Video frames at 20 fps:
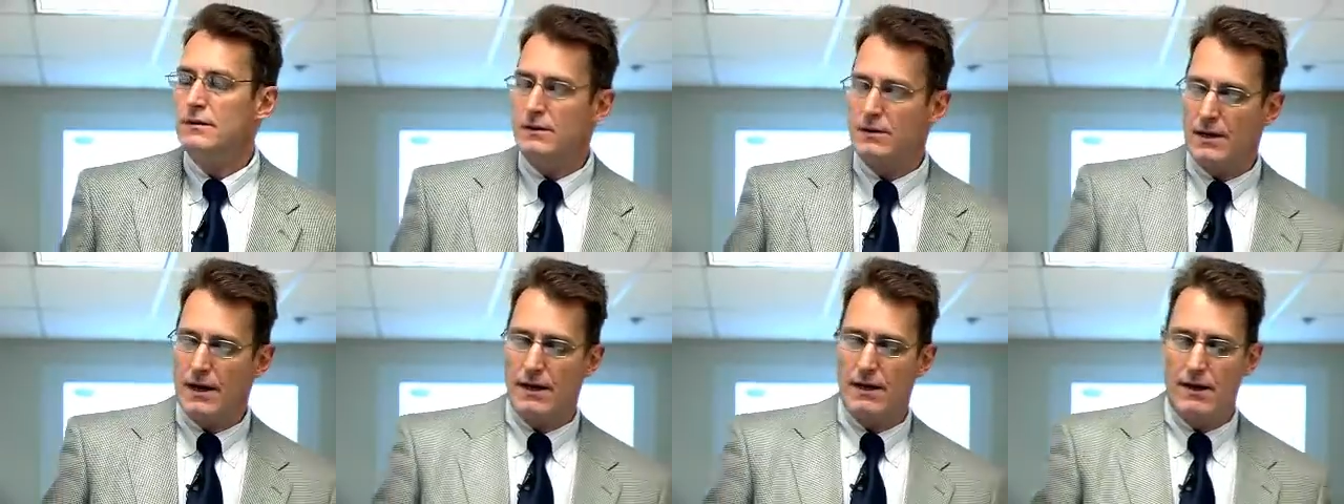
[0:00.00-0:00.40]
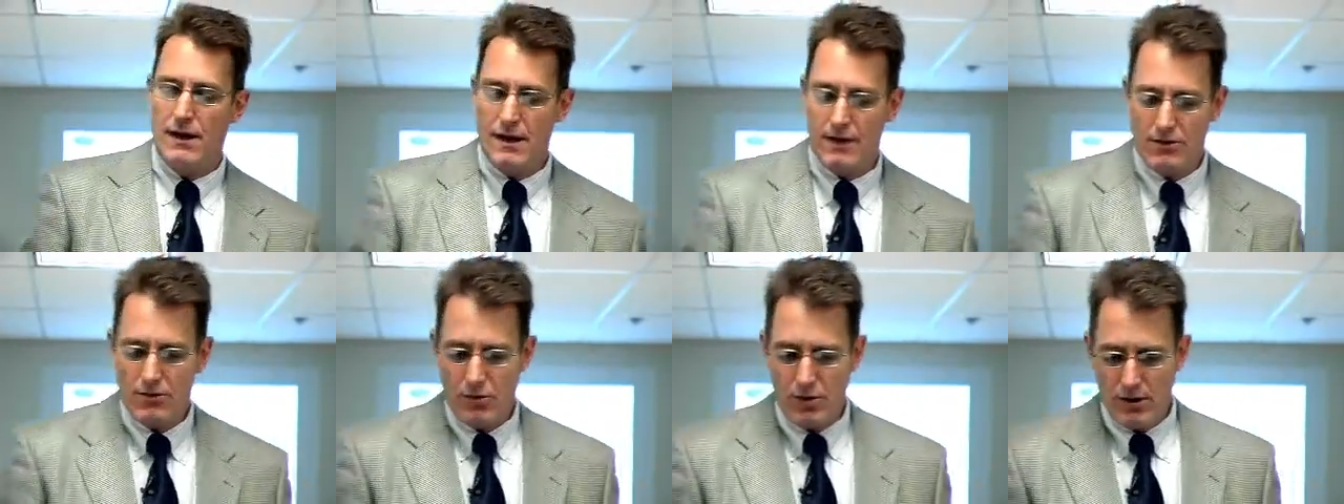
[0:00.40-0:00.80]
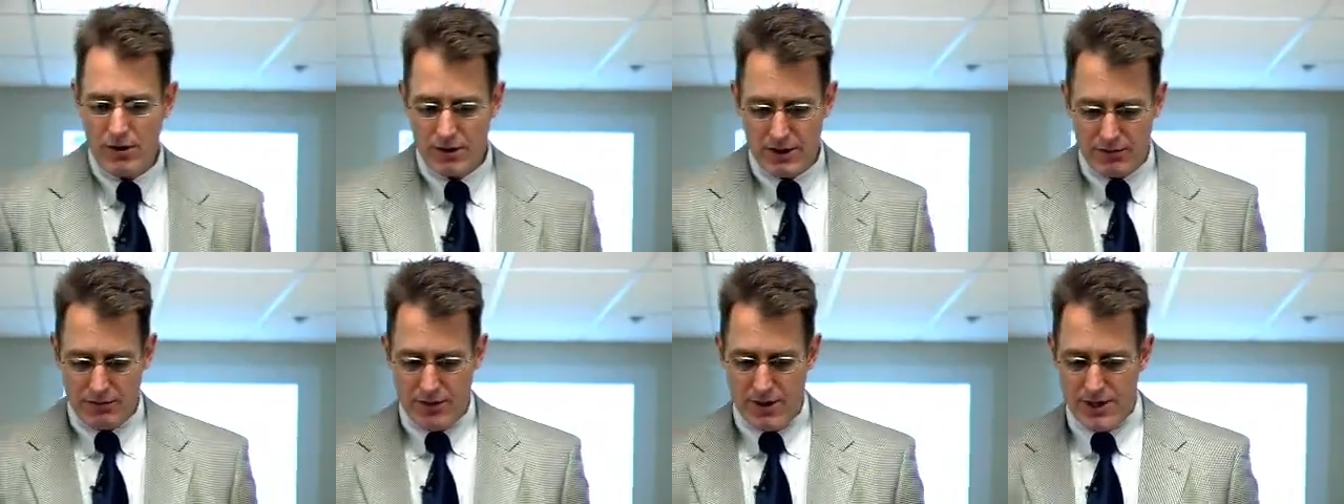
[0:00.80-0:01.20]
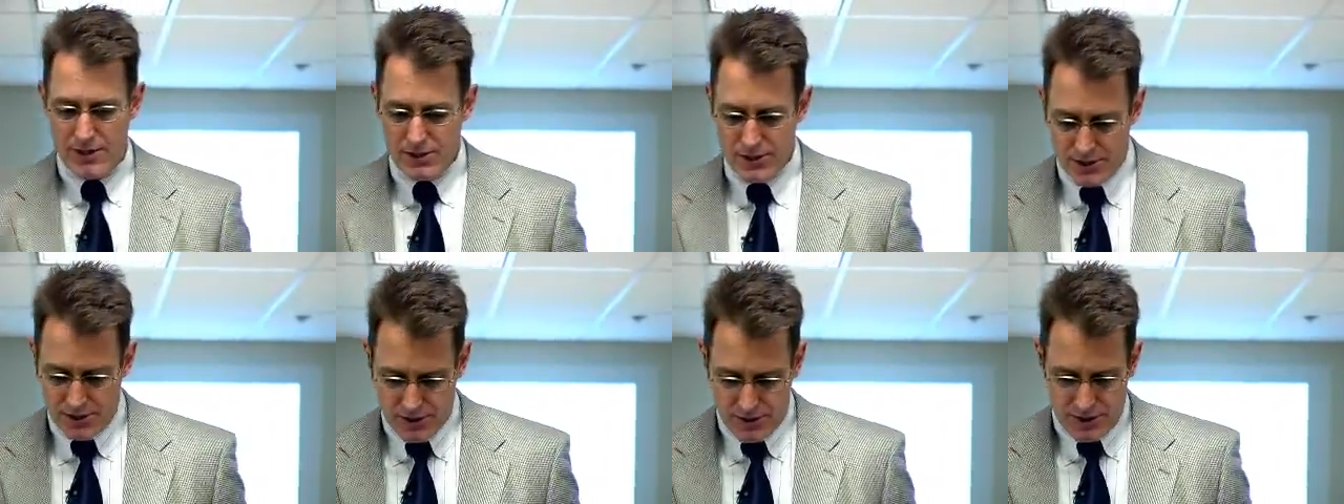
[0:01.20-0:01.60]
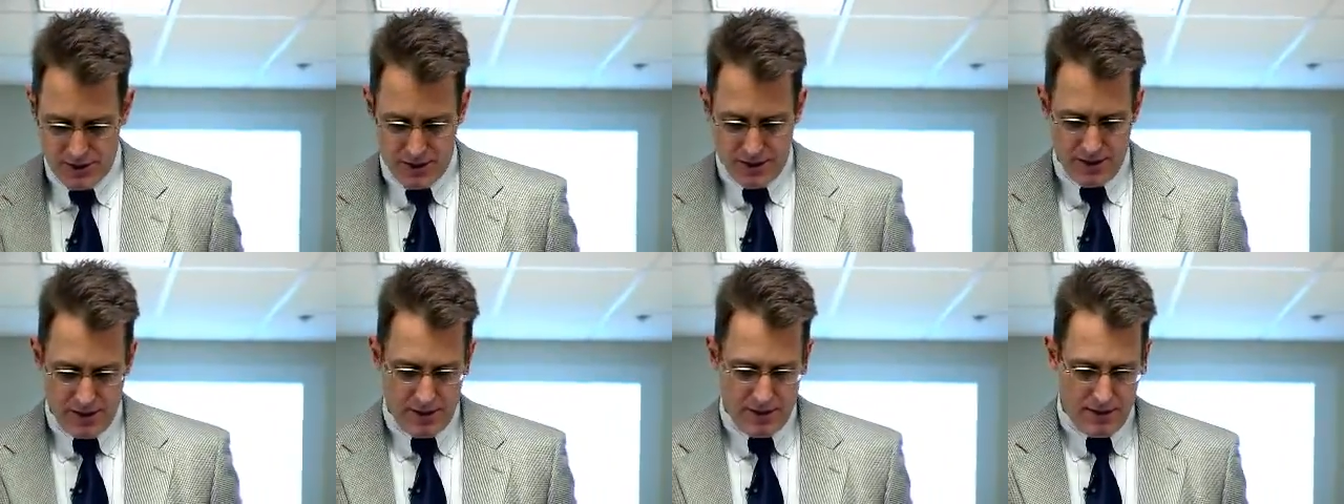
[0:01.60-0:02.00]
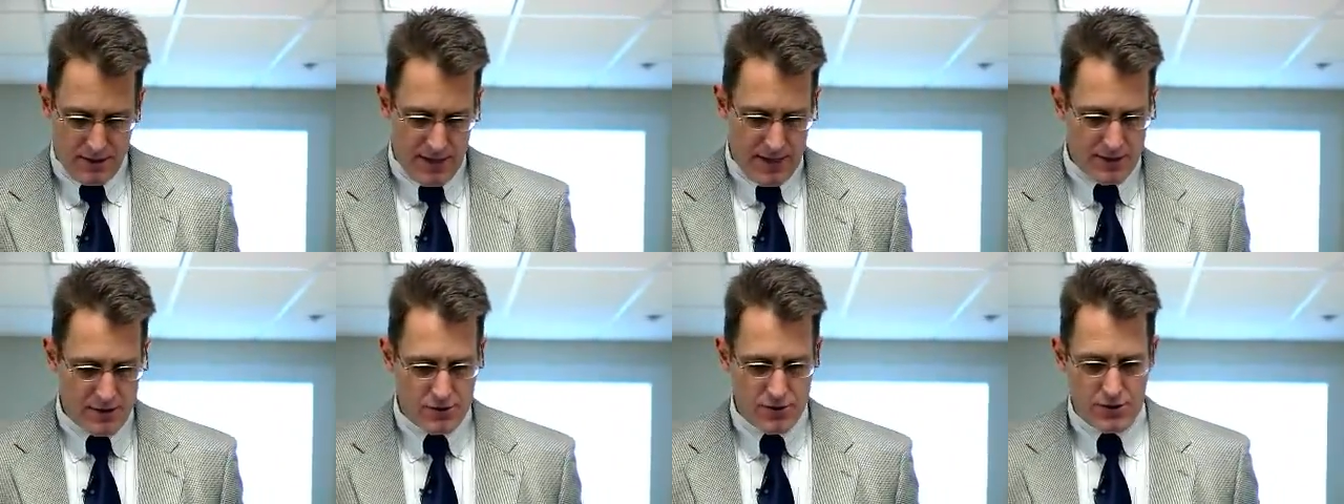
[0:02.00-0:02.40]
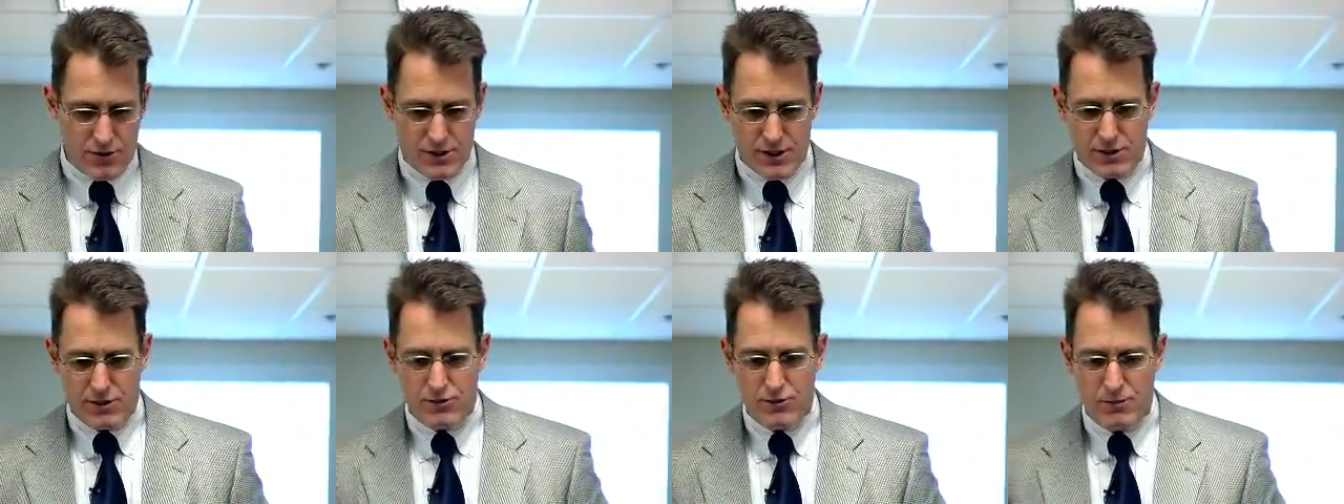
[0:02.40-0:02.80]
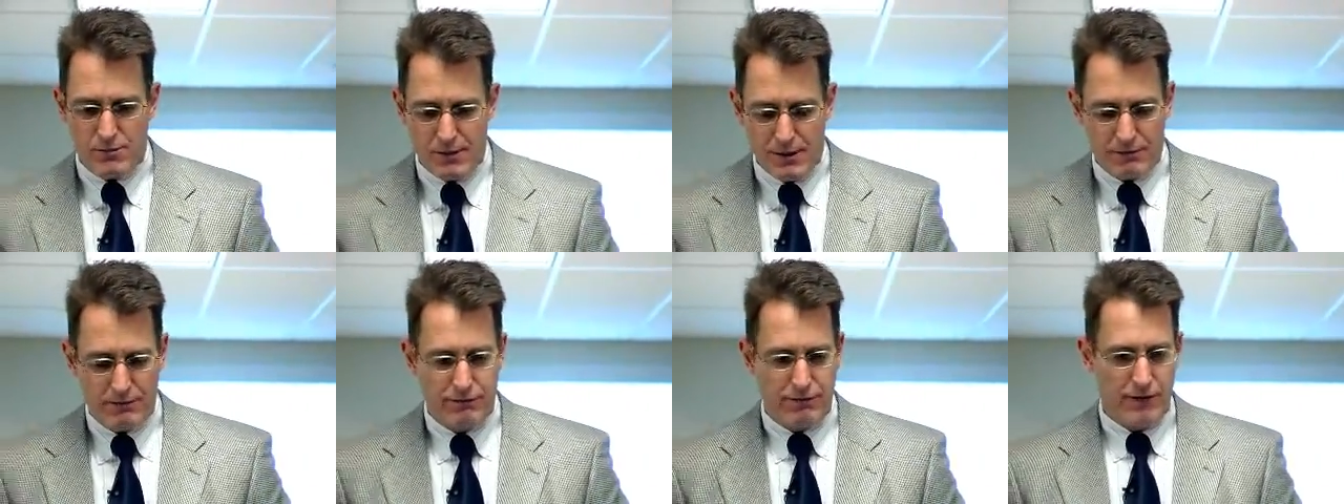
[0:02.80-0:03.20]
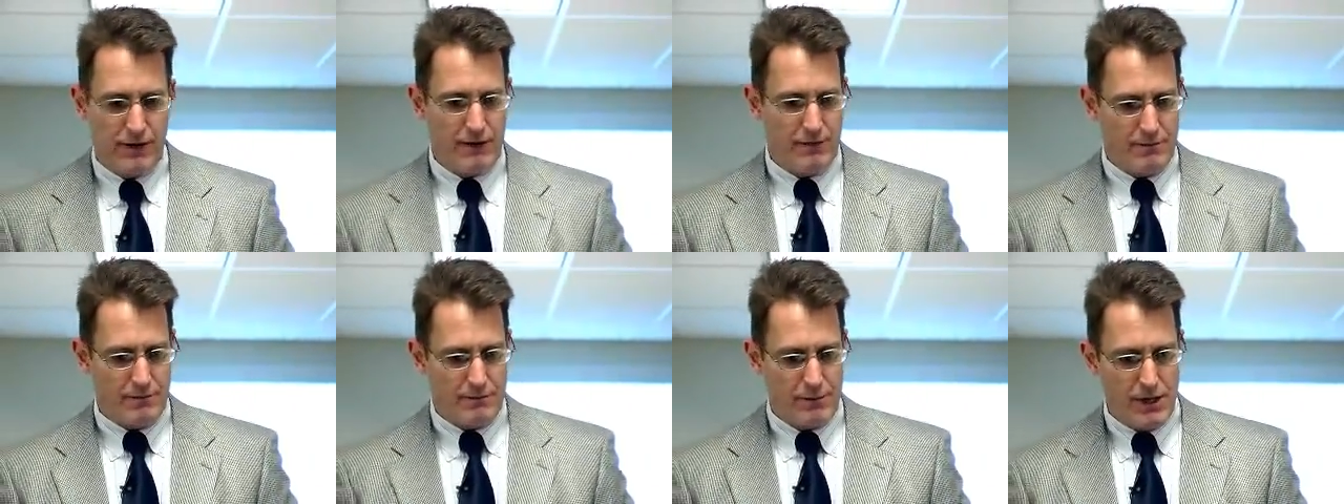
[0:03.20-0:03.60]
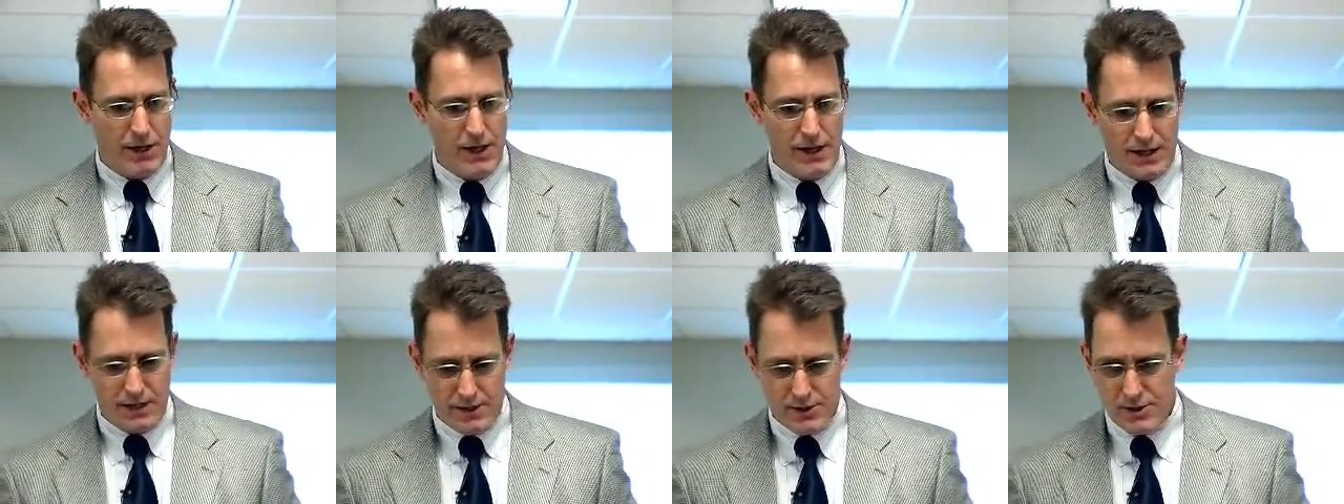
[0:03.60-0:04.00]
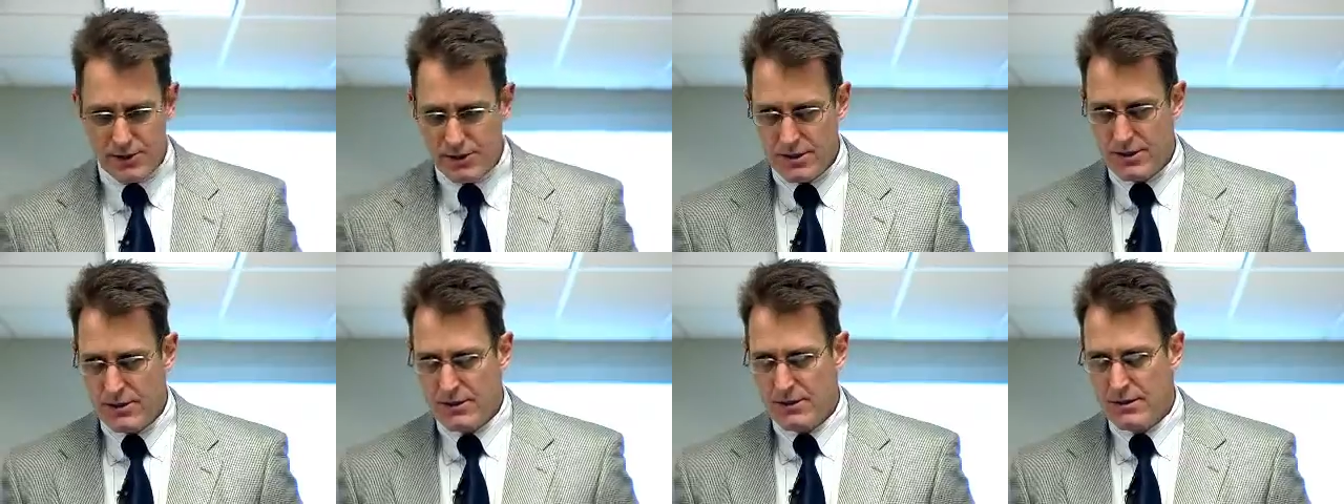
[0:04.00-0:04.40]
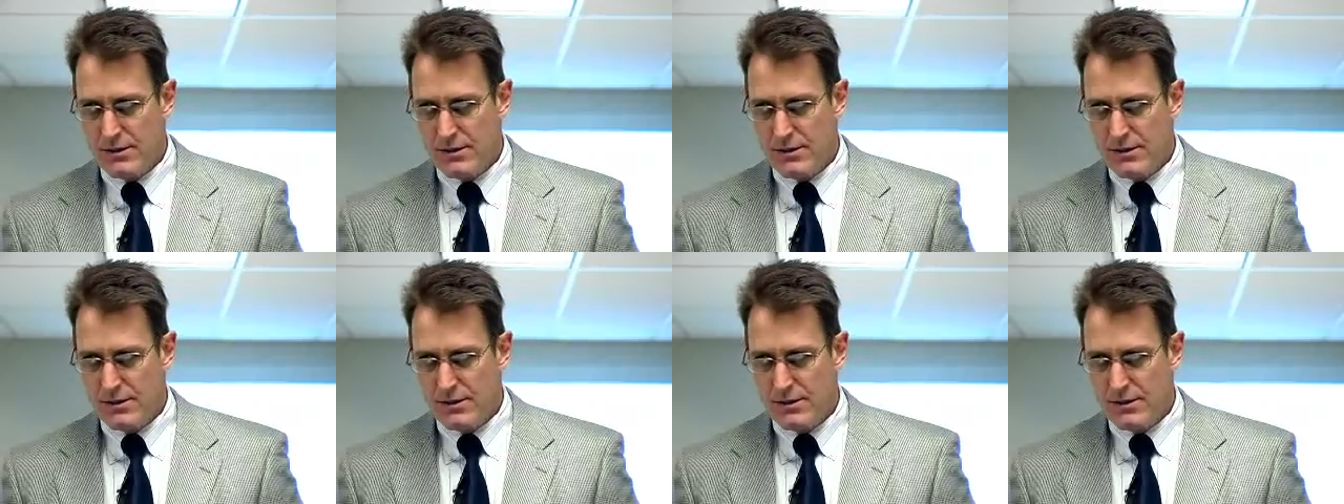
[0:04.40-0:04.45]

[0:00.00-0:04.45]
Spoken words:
you got a lot of quality risks, that turns into a big flood of bugs.